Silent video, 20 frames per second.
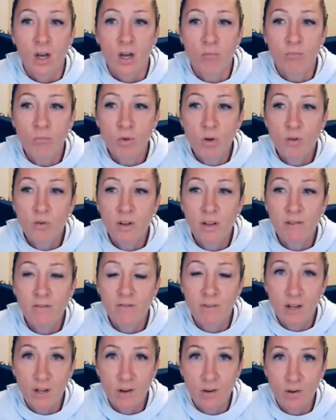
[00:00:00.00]
Moving
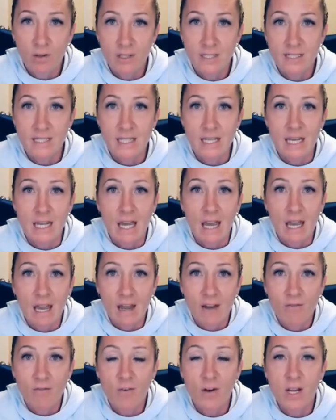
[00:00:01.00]
vigorously
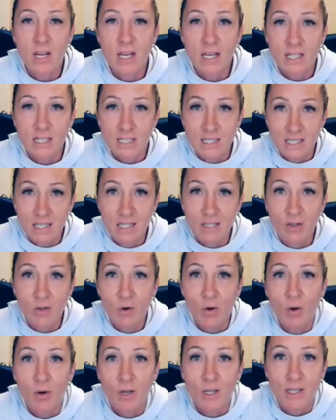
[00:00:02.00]
every
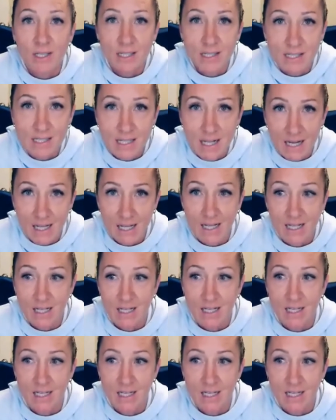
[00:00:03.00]
single day,